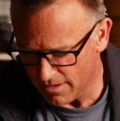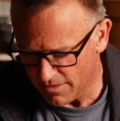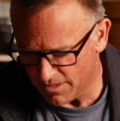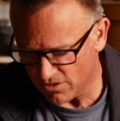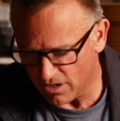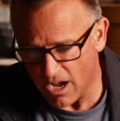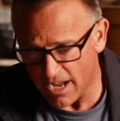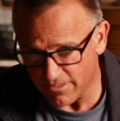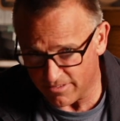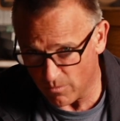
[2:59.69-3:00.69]
There's a
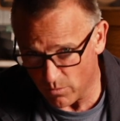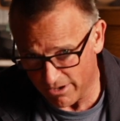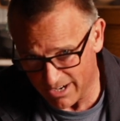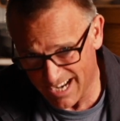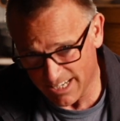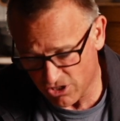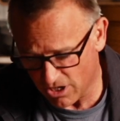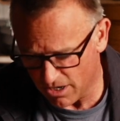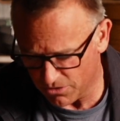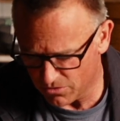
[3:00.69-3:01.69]
line somewhere in any
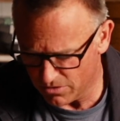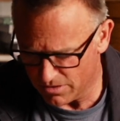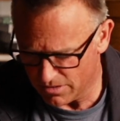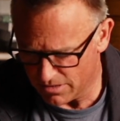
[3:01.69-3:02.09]
childhood.